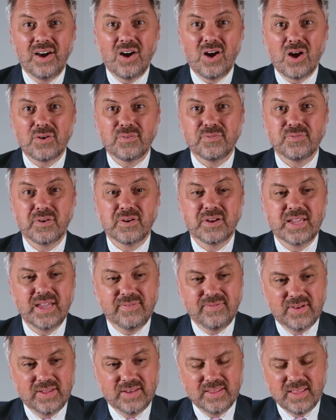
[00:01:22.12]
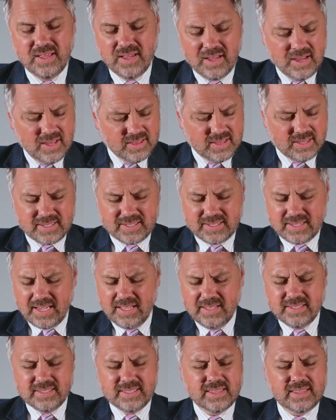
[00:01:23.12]
are forgiven. The, the
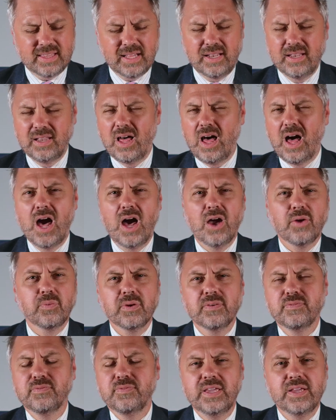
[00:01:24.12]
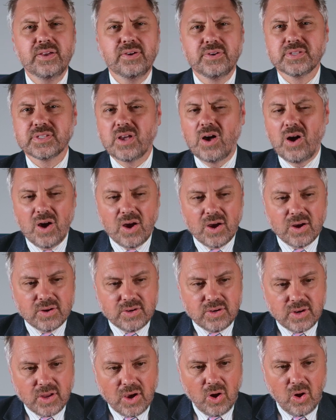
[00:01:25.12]
sins that the law reveals are
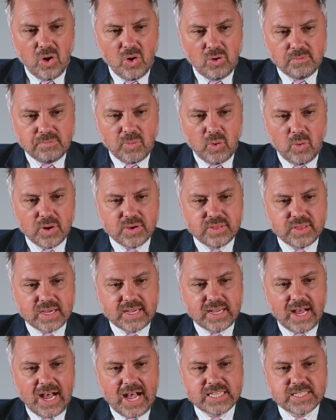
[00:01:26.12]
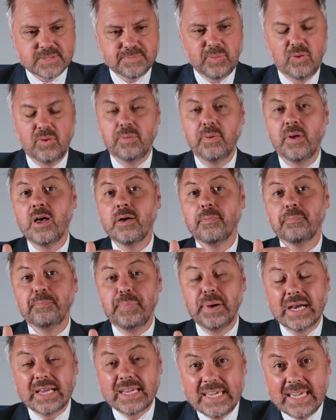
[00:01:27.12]
no more. The gospel
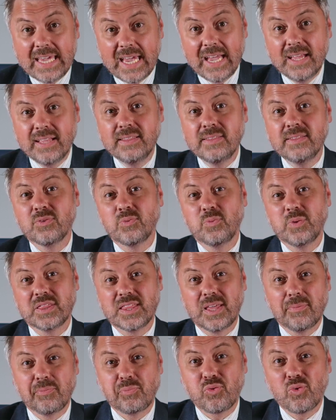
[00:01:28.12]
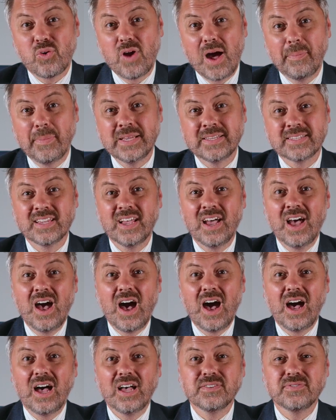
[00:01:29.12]
begins with the promise
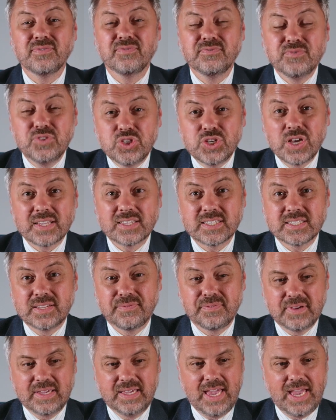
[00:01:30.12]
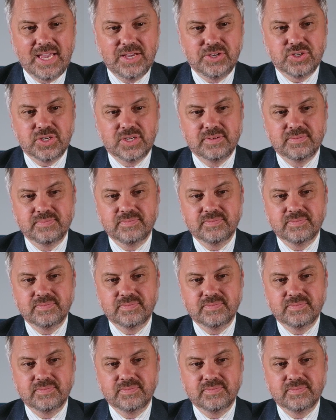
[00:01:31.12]
of justification.